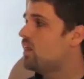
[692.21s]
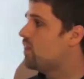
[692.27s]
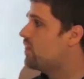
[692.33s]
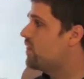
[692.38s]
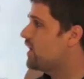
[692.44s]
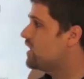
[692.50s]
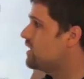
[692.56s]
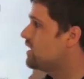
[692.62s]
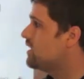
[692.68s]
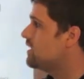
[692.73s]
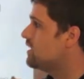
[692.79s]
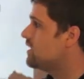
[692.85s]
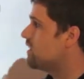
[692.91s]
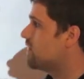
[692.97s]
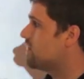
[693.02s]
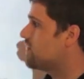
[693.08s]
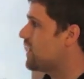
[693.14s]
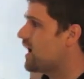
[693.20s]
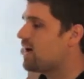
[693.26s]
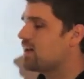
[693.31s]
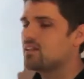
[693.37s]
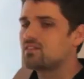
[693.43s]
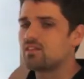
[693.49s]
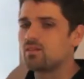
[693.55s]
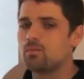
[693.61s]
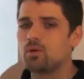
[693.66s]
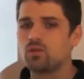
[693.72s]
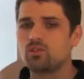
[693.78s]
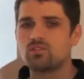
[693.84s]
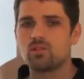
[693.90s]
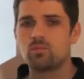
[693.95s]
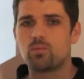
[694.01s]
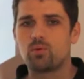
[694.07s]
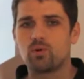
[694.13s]
then that is the
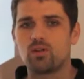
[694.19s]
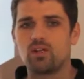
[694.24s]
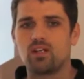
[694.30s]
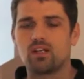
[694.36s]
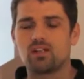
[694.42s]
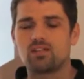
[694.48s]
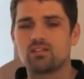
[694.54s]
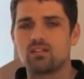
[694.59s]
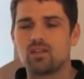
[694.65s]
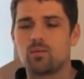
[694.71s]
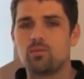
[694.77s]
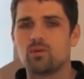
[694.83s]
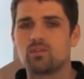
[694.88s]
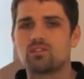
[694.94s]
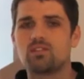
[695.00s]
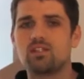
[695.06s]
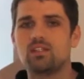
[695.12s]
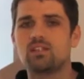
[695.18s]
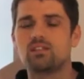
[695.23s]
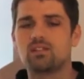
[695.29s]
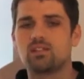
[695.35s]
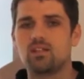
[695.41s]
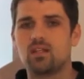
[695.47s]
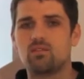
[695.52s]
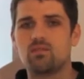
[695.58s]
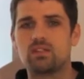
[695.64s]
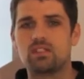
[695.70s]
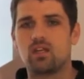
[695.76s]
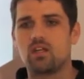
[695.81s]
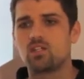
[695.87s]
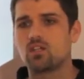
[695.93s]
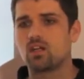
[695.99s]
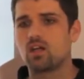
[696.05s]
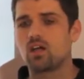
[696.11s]
most important next step. You'll see this in the
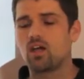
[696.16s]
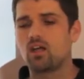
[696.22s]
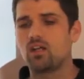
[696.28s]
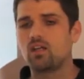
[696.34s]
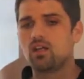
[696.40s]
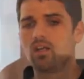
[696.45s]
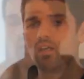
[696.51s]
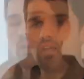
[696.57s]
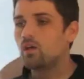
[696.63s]
invitation guide.